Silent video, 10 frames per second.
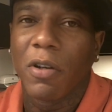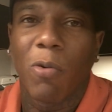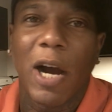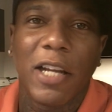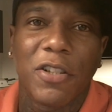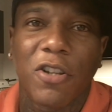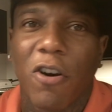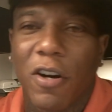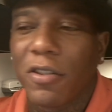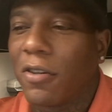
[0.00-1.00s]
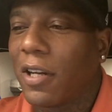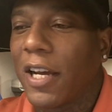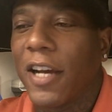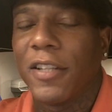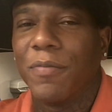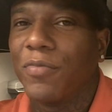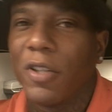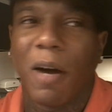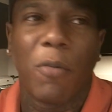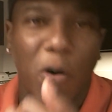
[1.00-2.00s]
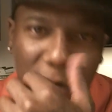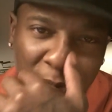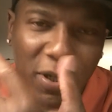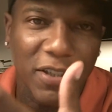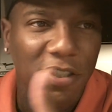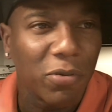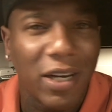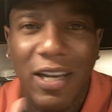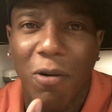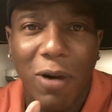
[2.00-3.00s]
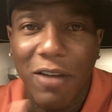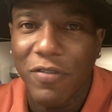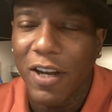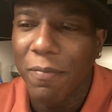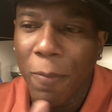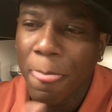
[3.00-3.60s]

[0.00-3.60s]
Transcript: wireless card and all that, and I'm always places where they got Wi-Fi.